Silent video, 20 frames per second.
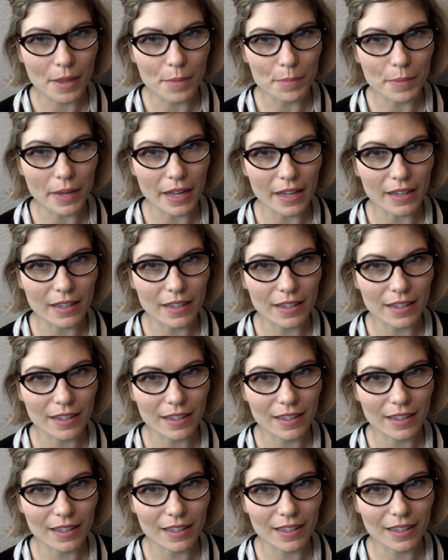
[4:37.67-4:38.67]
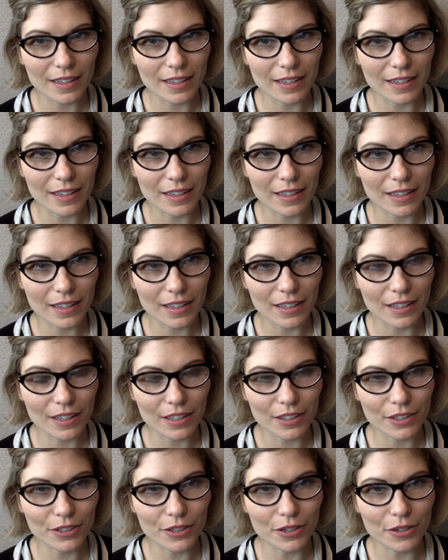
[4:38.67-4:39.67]
But
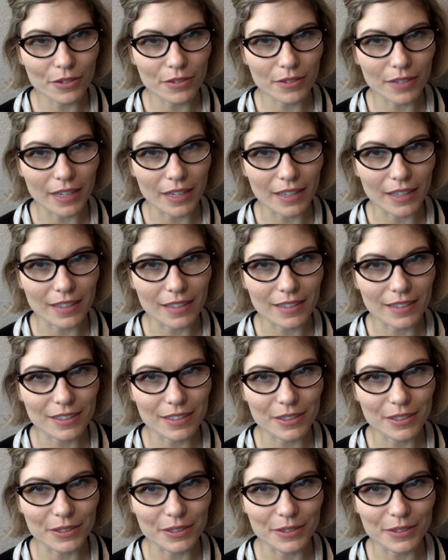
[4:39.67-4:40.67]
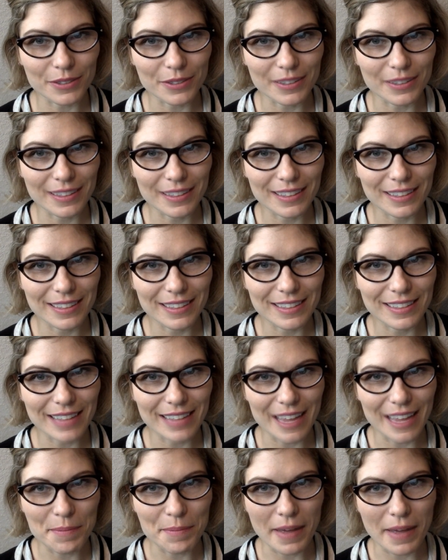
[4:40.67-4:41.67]
you don't need to
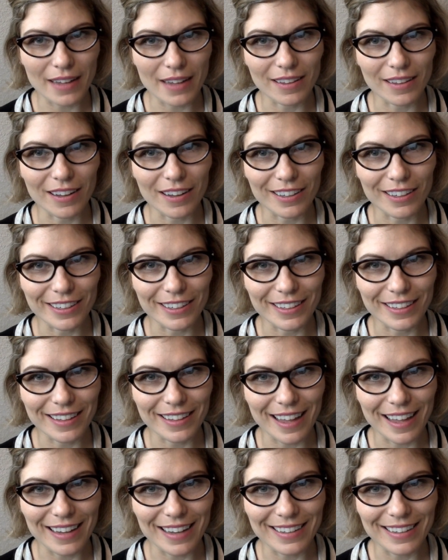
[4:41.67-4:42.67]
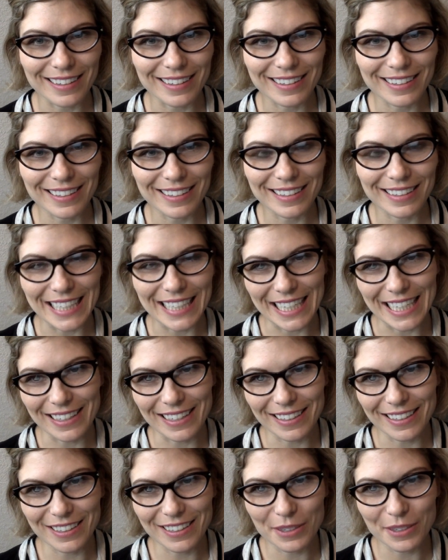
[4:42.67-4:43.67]
stay in bed longer than
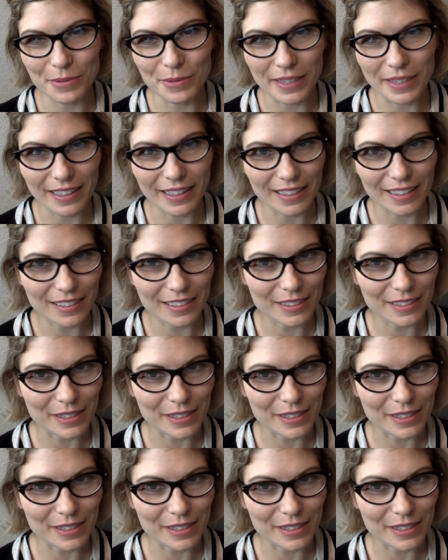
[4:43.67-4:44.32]
needed, really,